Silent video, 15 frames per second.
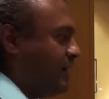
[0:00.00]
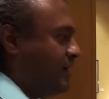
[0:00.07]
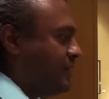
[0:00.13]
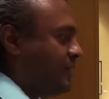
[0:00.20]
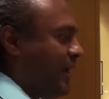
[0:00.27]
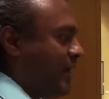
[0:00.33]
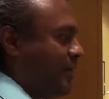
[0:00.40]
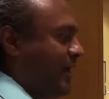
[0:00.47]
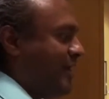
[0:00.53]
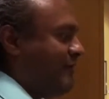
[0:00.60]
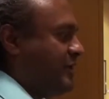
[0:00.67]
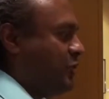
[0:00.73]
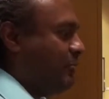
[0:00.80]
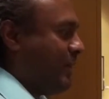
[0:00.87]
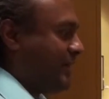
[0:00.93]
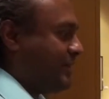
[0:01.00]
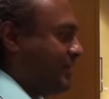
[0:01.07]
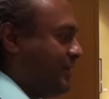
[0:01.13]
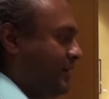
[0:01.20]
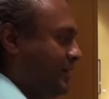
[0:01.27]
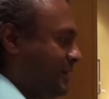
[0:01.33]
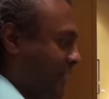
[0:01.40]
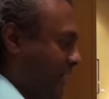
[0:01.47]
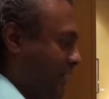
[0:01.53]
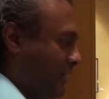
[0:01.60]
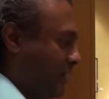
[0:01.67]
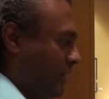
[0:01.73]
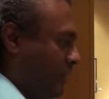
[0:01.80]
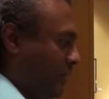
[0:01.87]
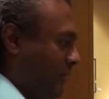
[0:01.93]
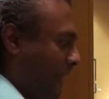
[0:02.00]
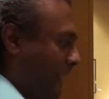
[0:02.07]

So now we have a new method say hello,